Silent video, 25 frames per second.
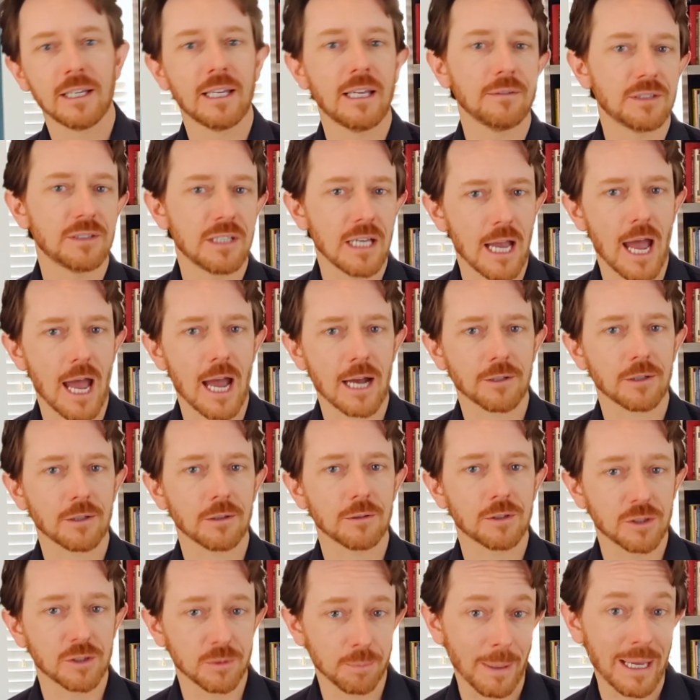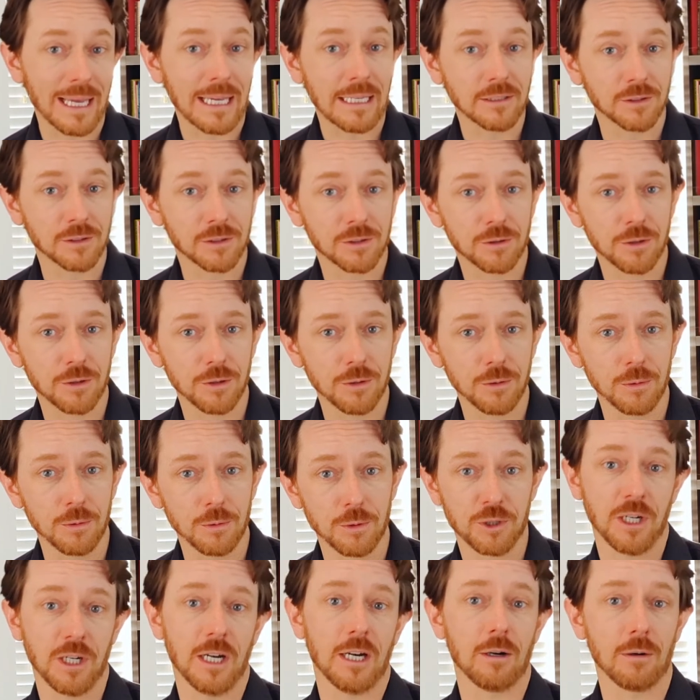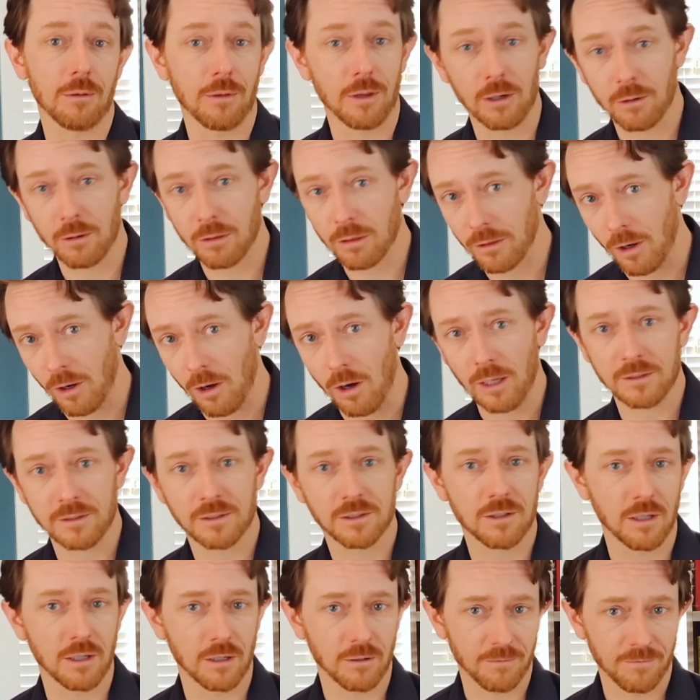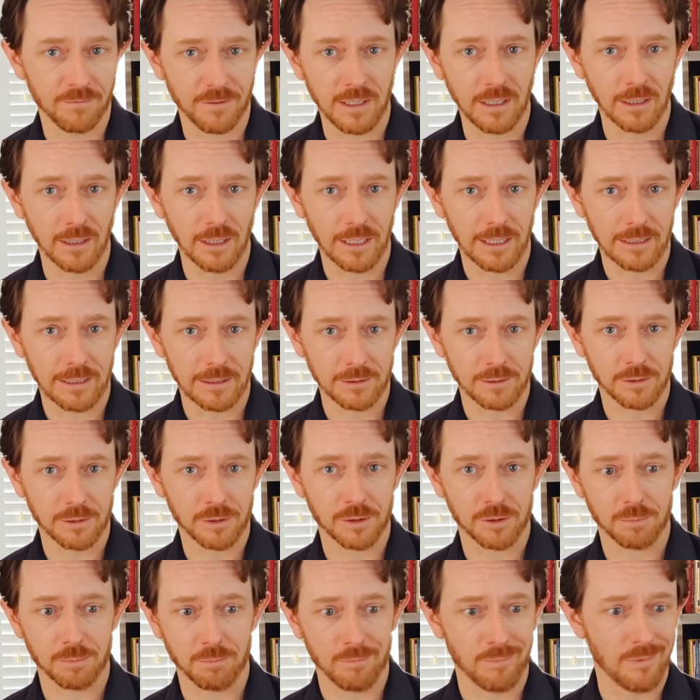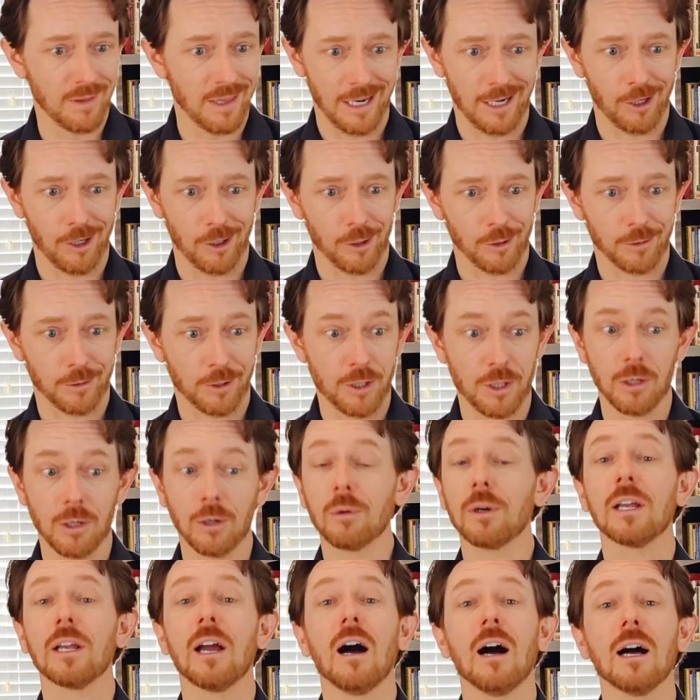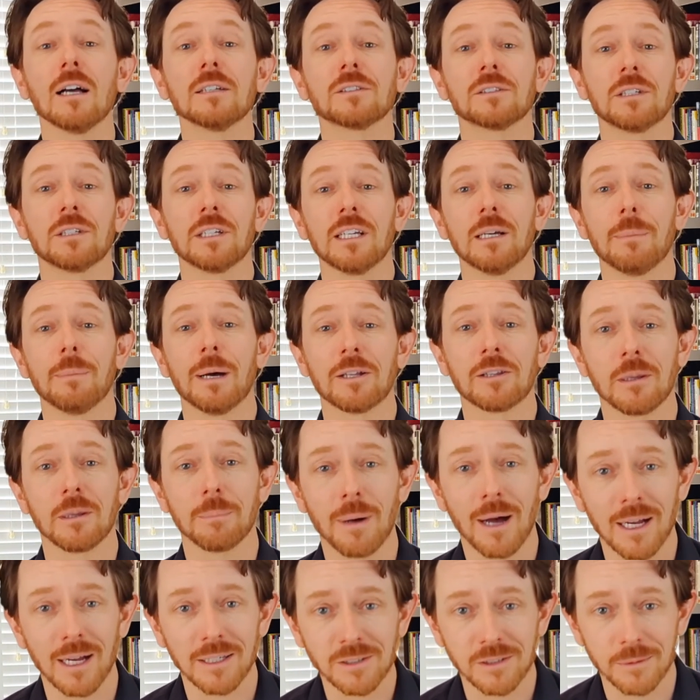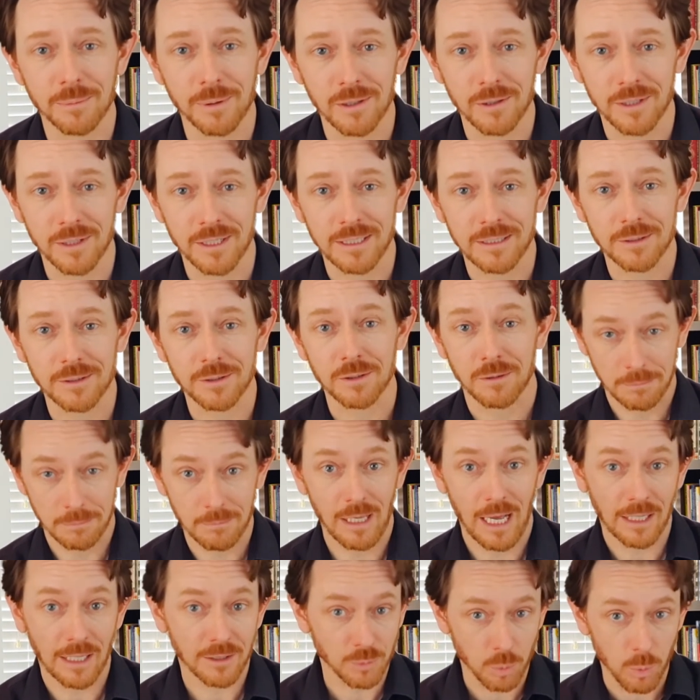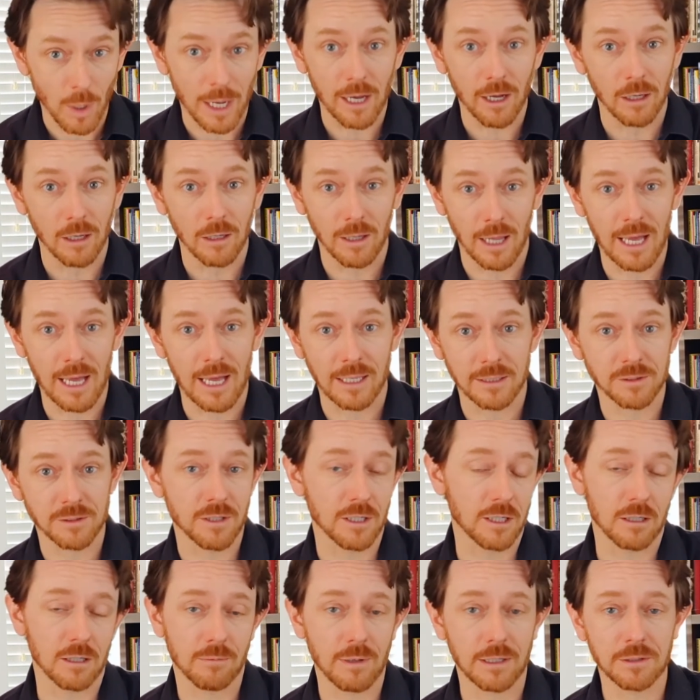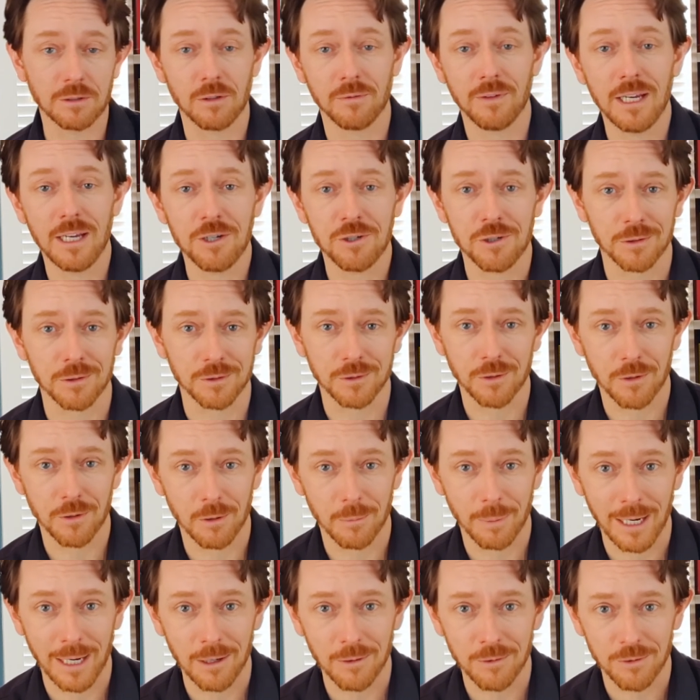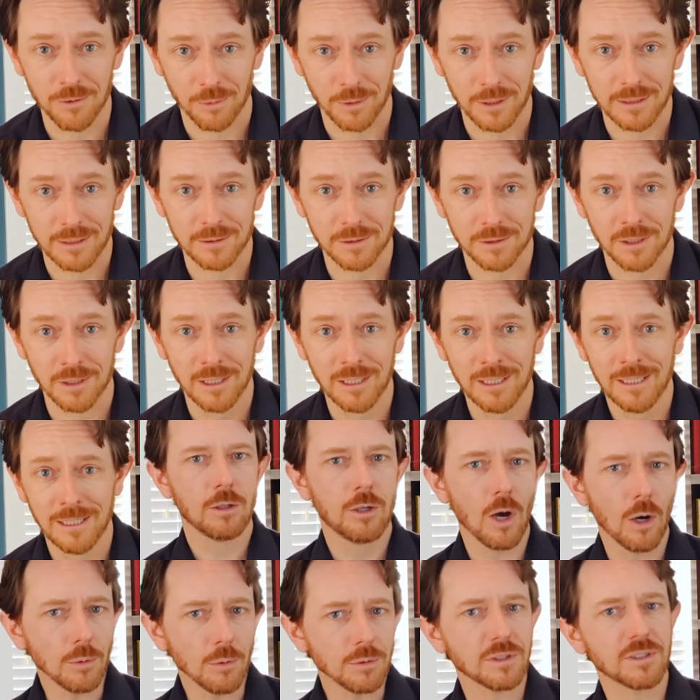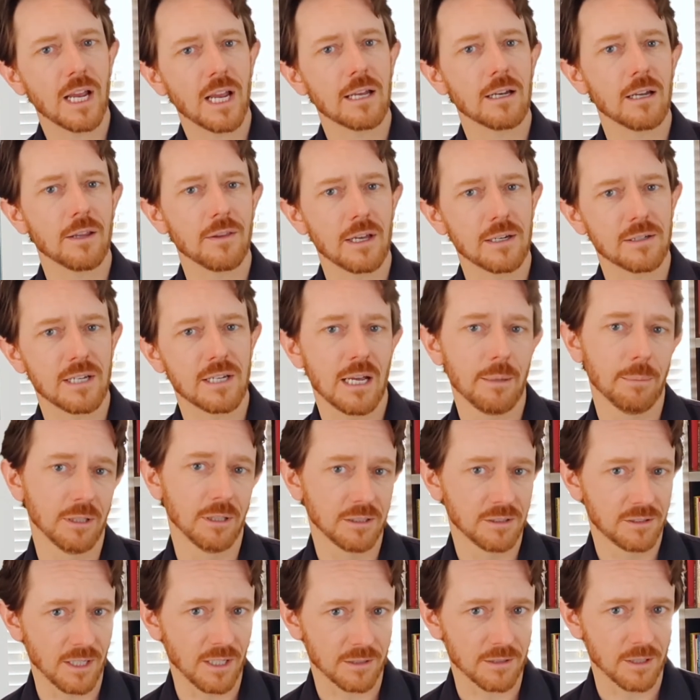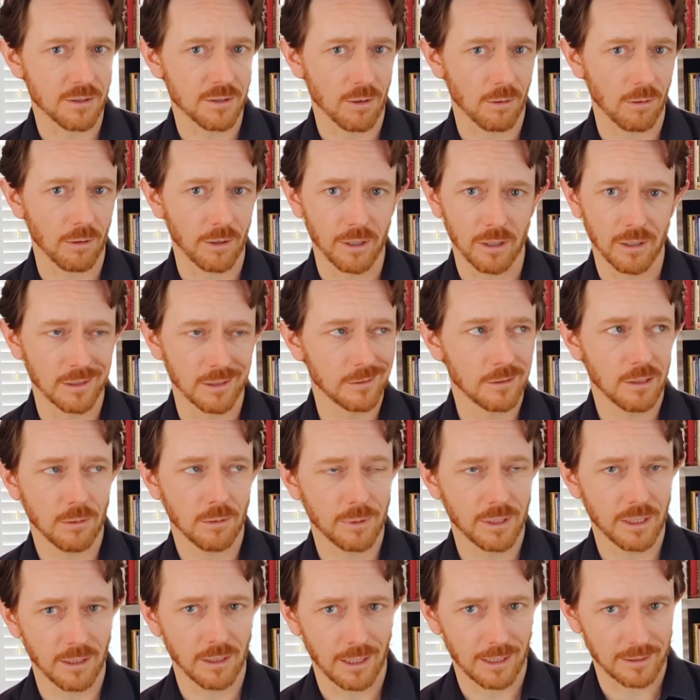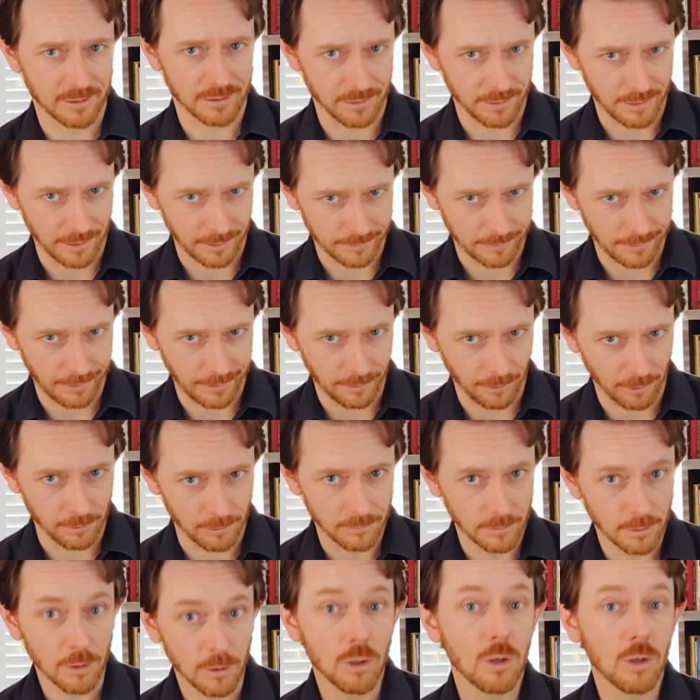gives the actors space to share their thoughts, their feelings, their curiosity about the possibilities, as well as their reservations or their boundaries. Go stand on that table is dictatorial, and nobody likes a dictator.